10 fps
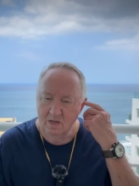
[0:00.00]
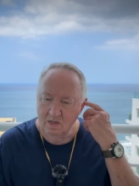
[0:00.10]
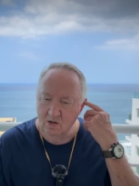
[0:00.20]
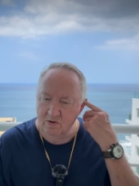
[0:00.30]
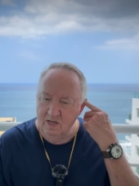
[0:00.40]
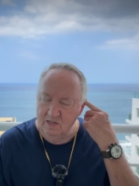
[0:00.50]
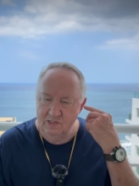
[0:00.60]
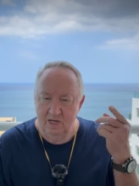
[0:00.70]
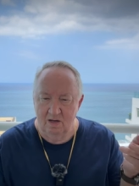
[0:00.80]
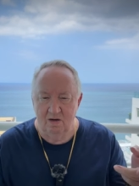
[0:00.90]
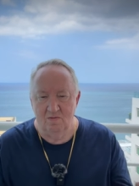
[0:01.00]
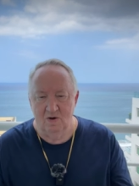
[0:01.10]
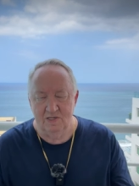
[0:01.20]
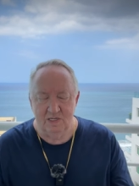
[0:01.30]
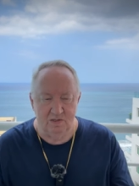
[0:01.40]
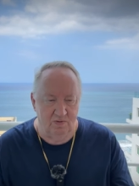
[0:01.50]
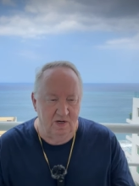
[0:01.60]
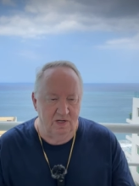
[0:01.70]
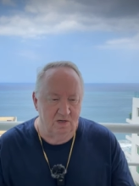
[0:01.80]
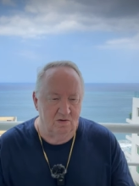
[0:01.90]
Go to his channel and watch this
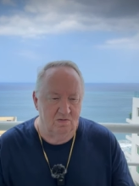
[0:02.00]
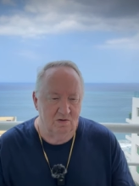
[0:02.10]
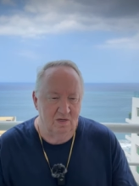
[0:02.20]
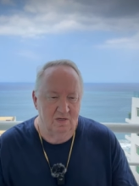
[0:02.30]
video.